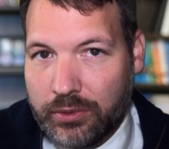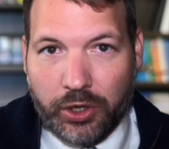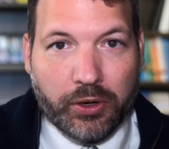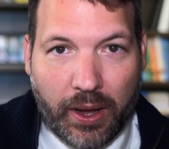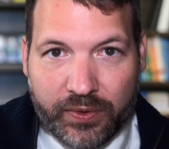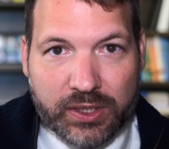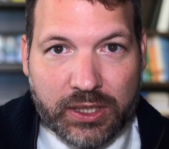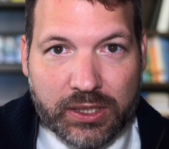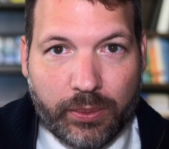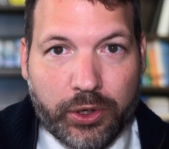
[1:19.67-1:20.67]
you're obviously
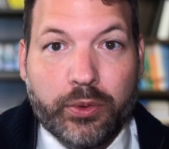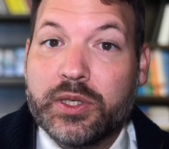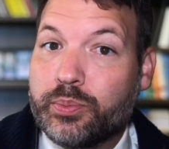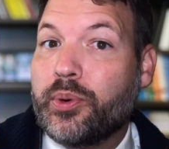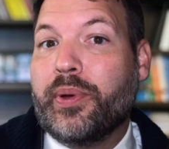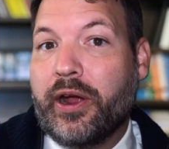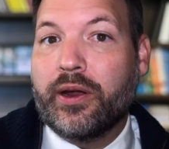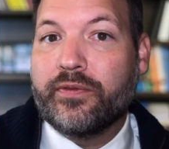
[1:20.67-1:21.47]
someone who is preparing